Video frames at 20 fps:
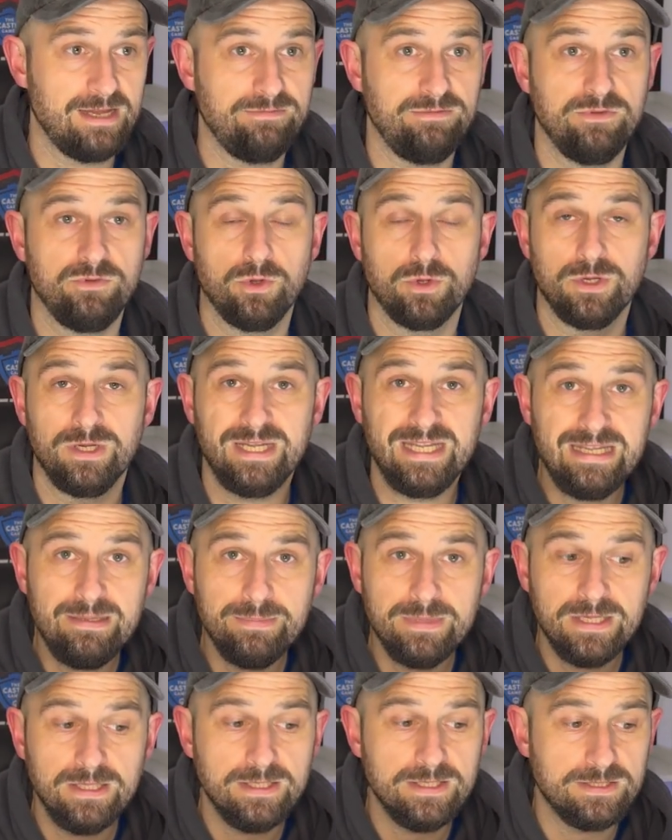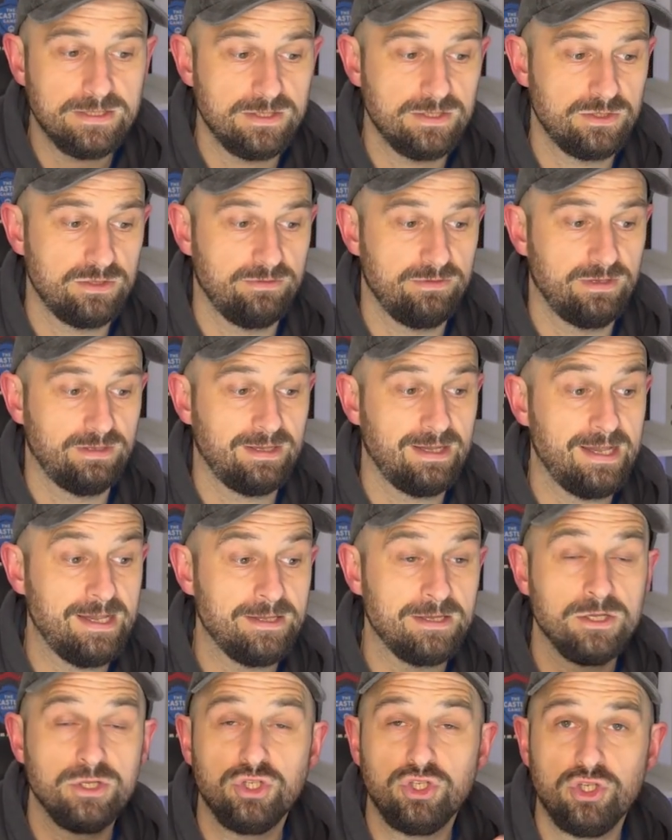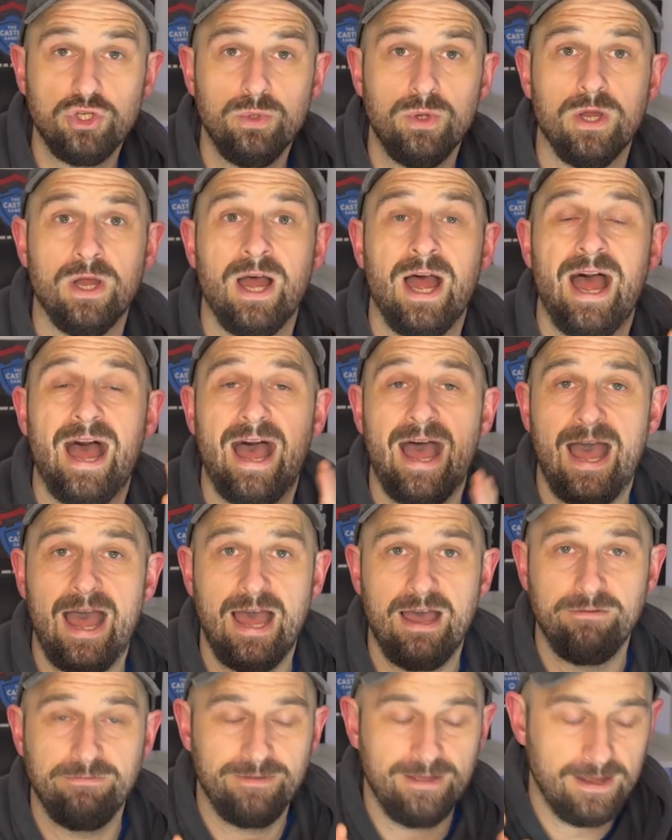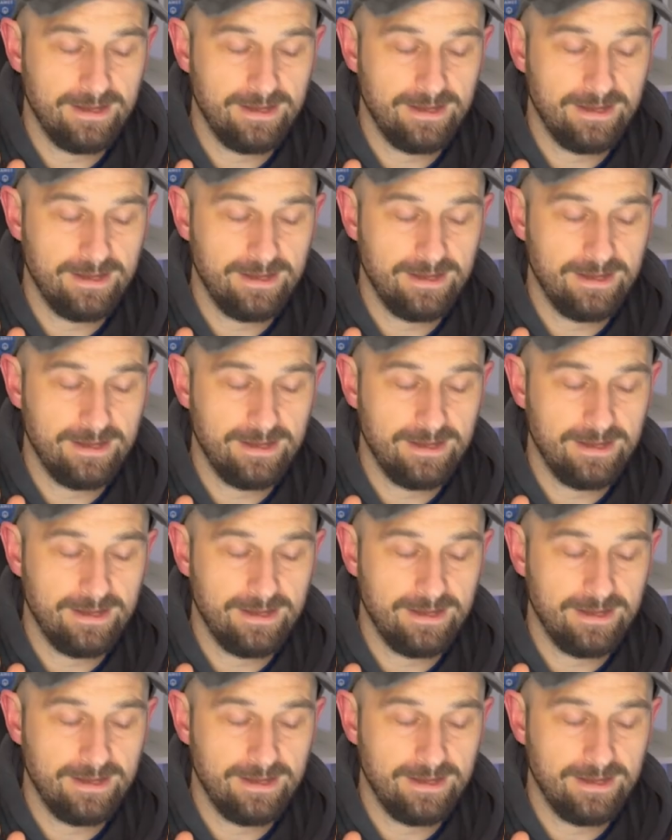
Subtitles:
if you've got an email list and stuff like that, sure, have,